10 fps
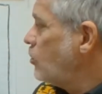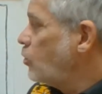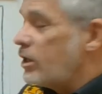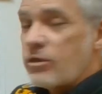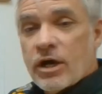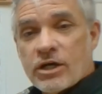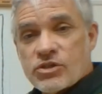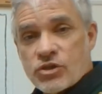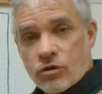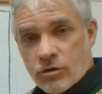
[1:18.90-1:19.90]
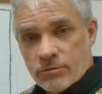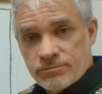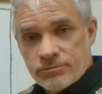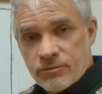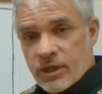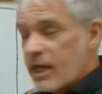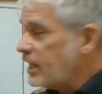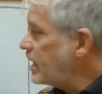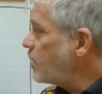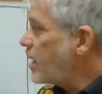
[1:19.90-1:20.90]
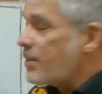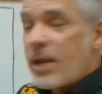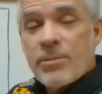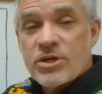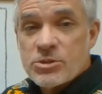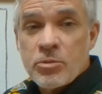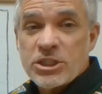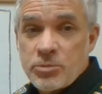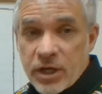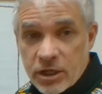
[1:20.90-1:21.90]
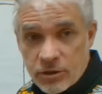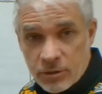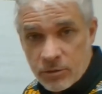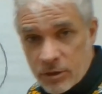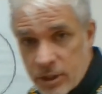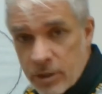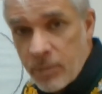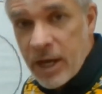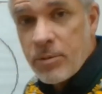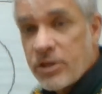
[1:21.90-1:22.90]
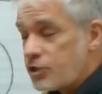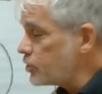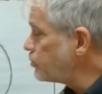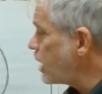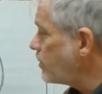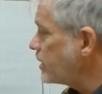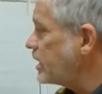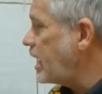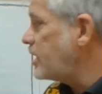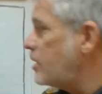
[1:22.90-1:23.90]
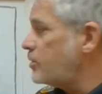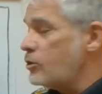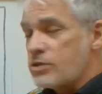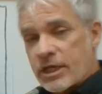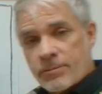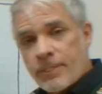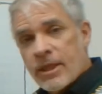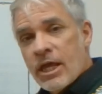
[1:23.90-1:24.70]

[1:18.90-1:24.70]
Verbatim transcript: with a circle. Now, my paper is much bigger than, than the paper that you're probably going to end up using.